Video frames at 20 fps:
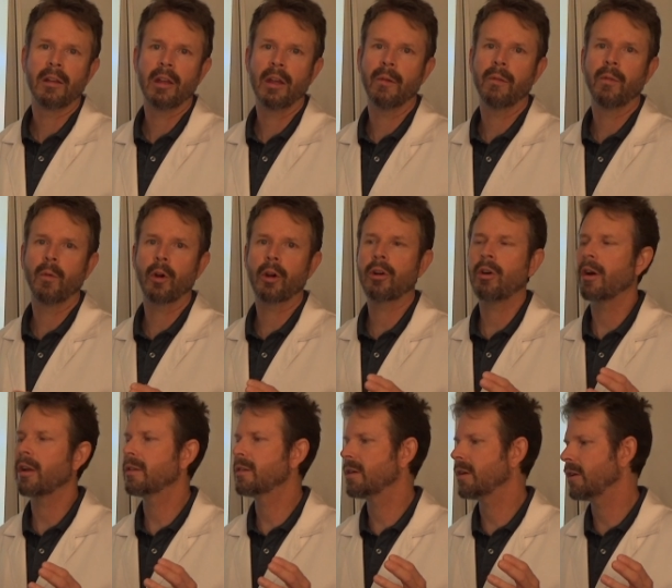If we're
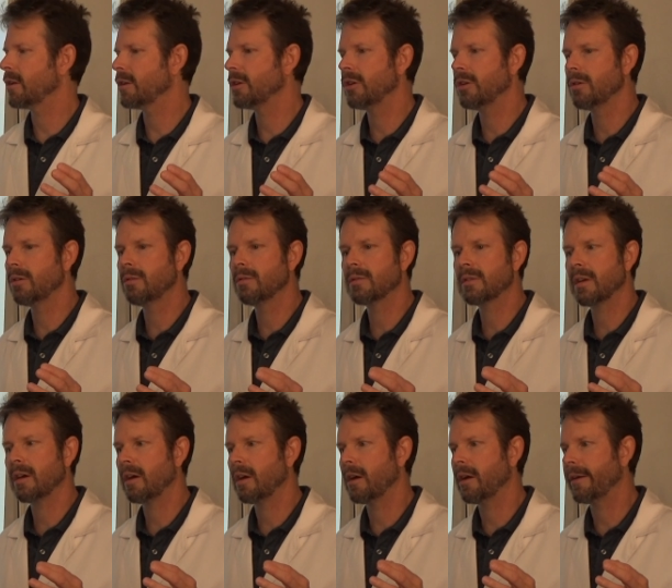going to
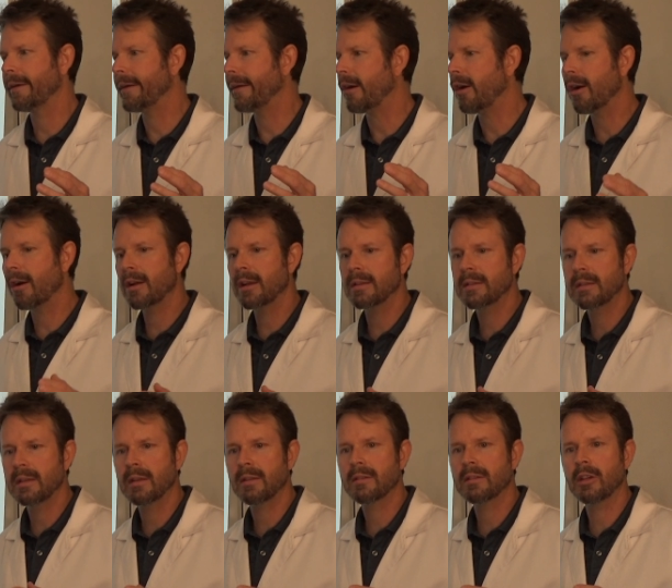use a, a, harness
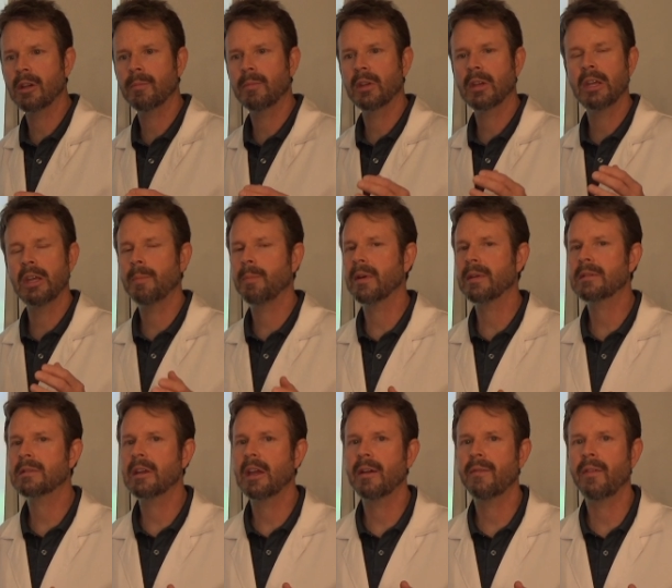system to keep us
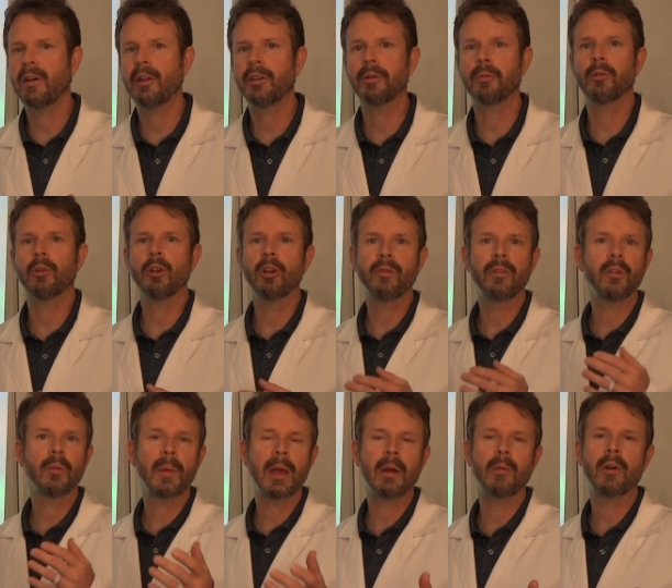safe on the roof,
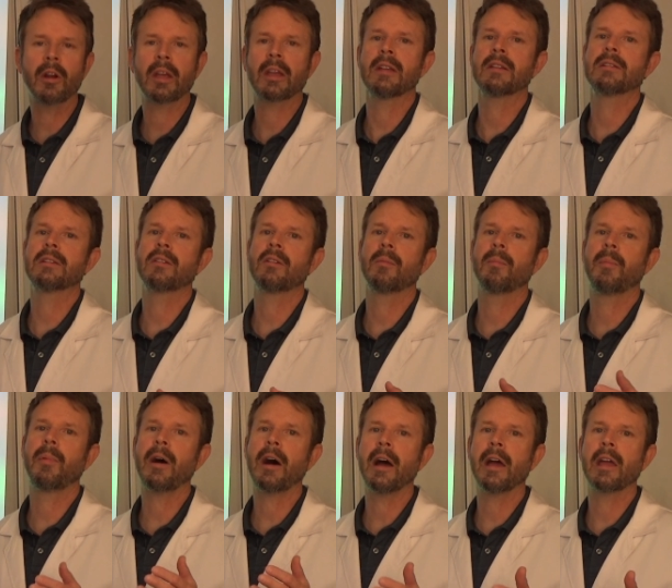you may want to consider
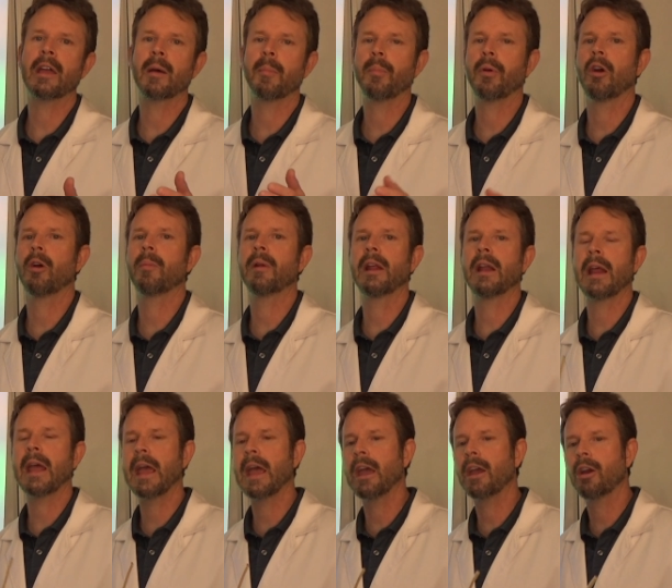buying a
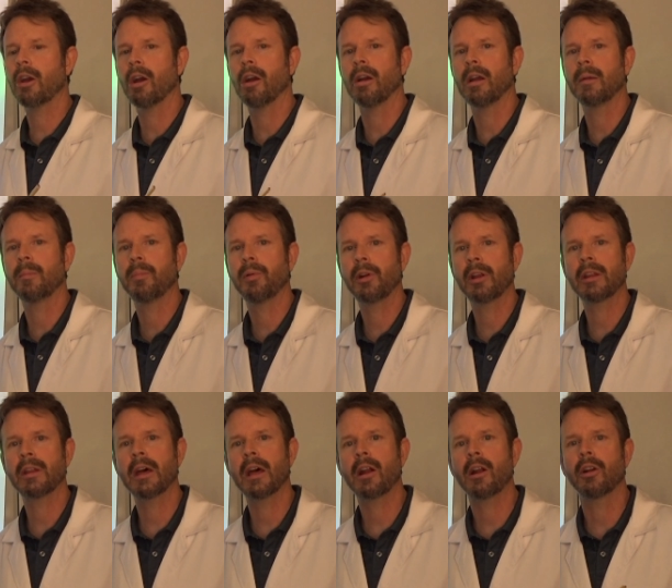permanent anchor and
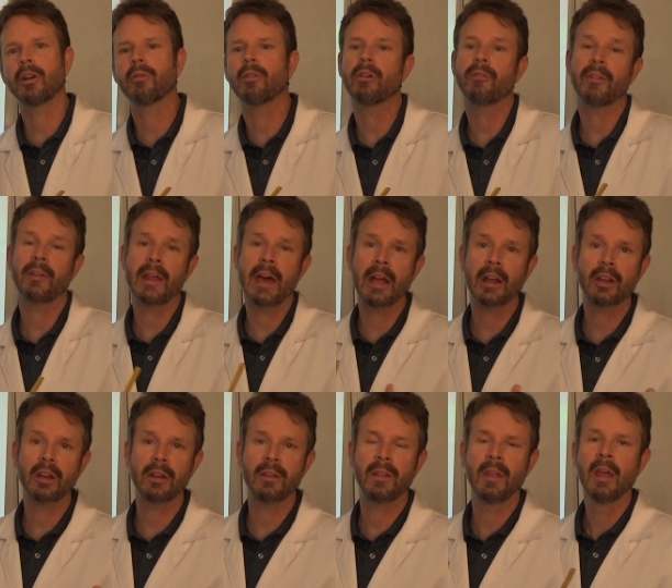putting that on the roof, and
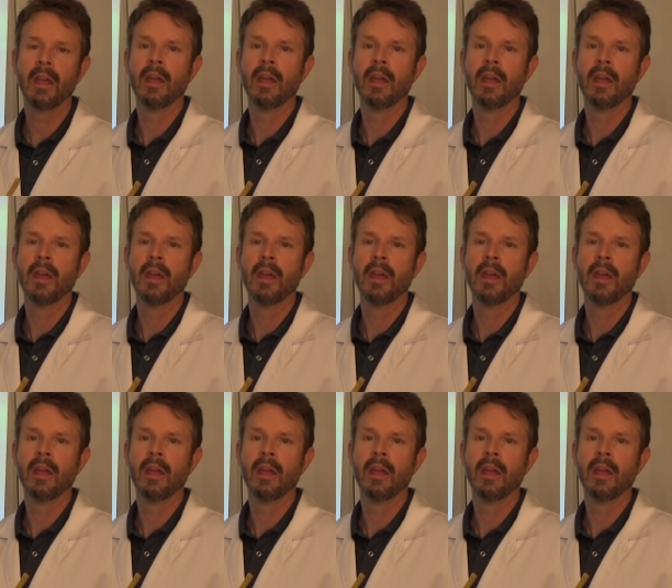that could